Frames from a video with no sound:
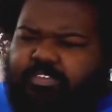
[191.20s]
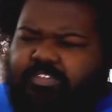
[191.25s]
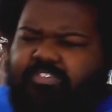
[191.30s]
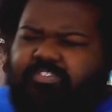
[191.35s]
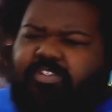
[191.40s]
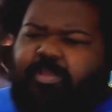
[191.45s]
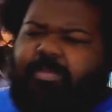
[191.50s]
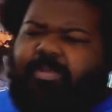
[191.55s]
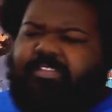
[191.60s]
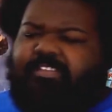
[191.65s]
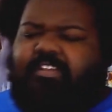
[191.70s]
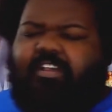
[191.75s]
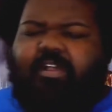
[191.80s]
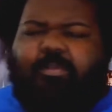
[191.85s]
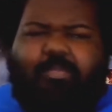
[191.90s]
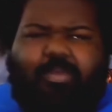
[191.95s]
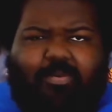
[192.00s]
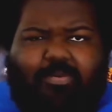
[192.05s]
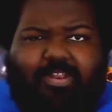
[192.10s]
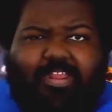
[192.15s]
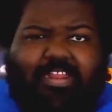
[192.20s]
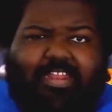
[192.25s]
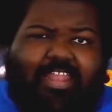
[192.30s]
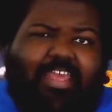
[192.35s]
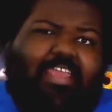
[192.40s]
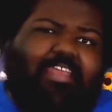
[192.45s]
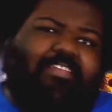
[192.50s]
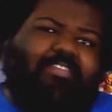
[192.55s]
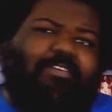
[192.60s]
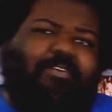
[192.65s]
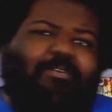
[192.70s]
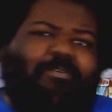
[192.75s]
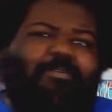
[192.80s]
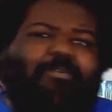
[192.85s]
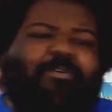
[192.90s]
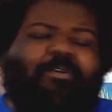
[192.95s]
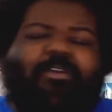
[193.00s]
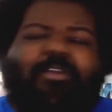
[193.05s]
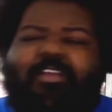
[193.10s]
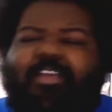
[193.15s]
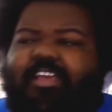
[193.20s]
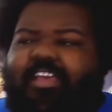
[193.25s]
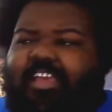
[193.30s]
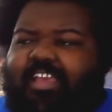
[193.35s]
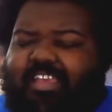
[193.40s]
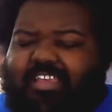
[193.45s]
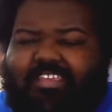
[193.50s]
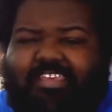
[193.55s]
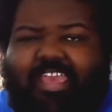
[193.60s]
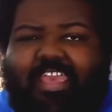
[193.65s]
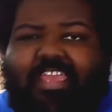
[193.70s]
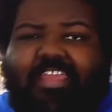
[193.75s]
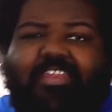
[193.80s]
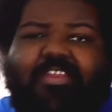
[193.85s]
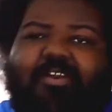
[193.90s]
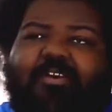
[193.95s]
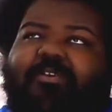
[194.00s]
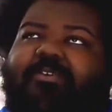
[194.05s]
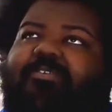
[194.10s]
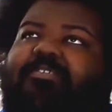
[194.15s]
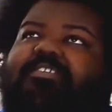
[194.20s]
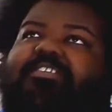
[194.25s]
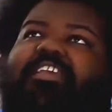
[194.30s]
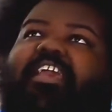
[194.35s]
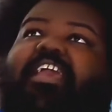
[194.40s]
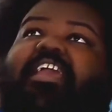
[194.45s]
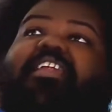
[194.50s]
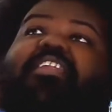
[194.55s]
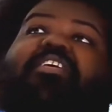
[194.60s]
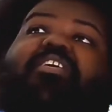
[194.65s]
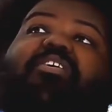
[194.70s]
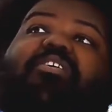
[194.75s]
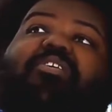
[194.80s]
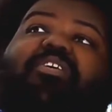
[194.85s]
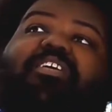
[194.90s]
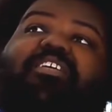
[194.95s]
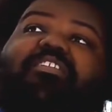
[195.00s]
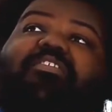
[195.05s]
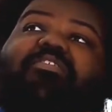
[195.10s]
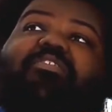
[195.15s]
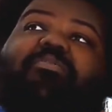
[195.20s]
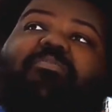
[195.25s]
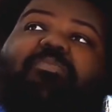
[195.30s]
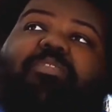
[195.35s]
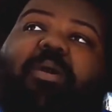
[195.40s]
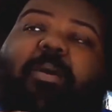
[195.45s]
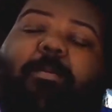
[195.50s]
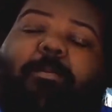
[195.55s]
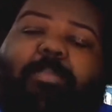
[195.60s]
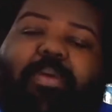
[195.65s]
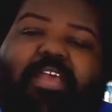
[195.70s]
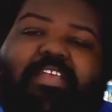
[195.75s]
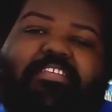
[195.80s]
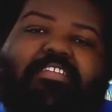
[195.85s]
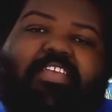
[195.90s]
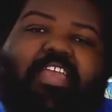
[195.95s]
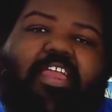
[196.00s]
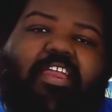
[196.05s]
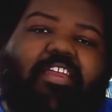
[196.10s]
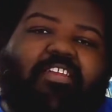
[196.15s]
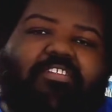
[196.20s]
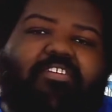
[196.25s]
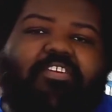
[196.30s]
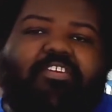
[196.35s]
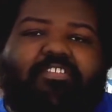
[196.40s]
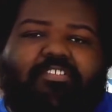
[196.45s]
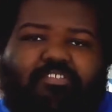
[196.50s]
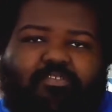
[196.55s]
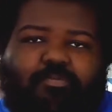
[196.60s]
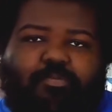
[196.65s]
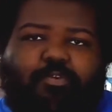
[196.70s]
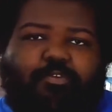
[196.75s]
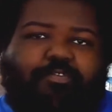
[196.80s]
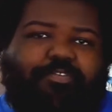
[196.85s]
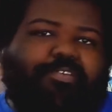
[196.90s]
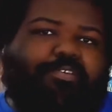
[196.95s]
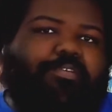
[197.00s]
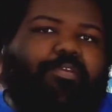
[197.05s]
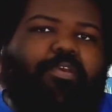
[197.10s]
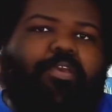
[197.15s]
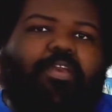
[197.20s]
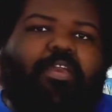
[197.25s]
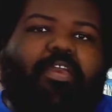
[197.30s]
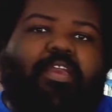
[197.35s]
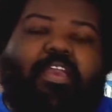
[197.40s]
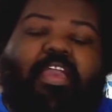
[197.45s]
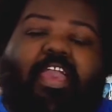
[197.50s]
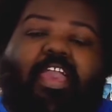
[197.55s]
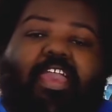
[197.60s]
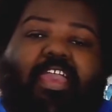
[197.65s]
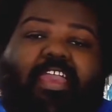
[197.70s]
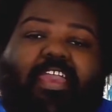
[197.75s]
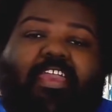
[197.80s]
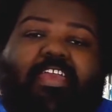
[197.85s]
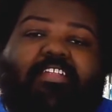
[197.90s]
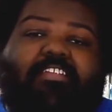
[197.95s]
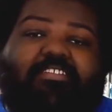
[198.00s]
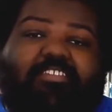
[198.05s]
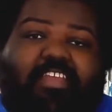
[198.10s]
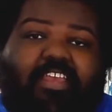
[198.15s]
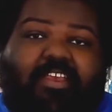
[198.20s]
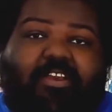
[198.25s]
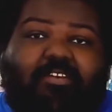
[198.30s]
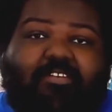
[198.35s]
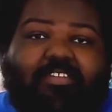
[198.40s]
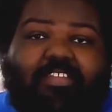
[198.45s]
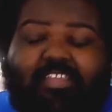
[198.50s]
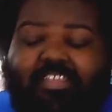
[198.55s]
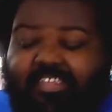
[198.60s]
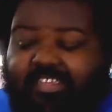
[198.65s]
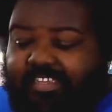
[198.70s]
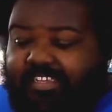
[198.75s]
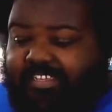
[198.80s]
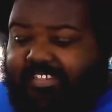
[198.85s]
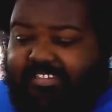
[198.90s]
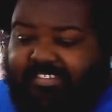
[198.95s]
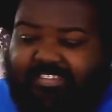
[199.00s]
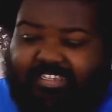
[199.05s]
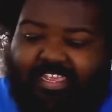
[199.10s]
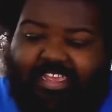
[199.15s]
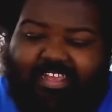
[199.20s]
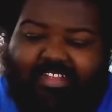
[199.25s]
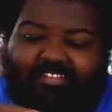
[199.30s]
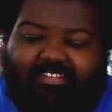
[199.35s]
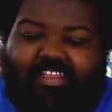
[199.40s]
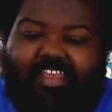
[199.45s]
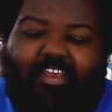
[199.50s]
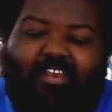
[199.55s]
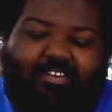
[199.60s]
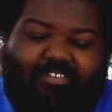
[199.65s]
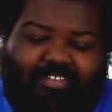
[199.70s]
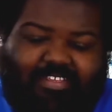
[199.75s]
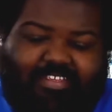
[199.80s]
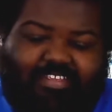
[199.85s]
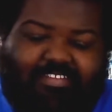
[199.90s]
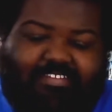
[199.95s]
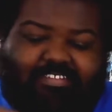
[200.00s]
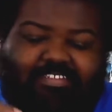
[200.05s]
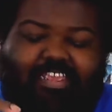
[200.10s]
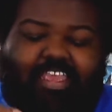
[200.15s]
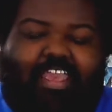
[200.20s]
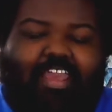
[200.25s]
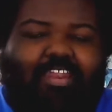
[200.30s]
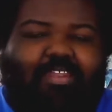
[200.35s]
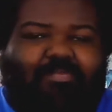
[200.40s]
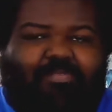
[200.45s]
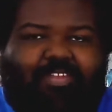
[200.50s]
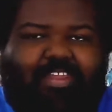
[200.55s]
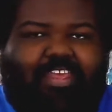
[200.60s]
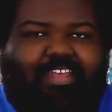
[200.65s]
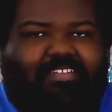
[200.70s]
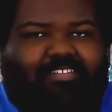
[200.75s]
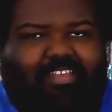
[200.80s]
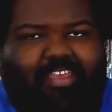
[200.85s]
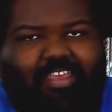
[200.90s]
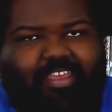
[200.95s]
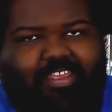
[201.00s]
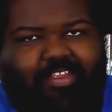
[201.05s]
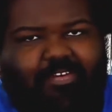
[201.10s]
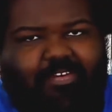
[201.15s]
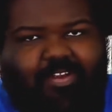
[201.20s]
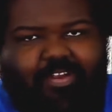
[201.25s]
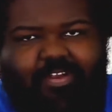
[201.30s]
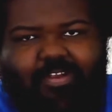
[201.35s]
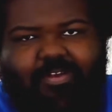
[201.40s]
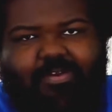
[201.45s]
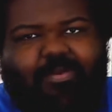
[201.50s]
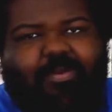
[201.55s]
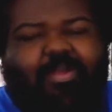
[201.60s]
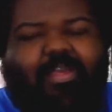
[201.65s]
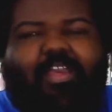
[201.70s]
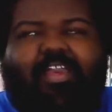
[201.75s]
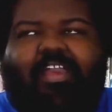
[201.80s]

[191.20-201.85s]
So, I'm going to talk about what I like, though. Kano. Kano is the best character in this movie. Hands down. He stands out. He's kind of an anti-hero.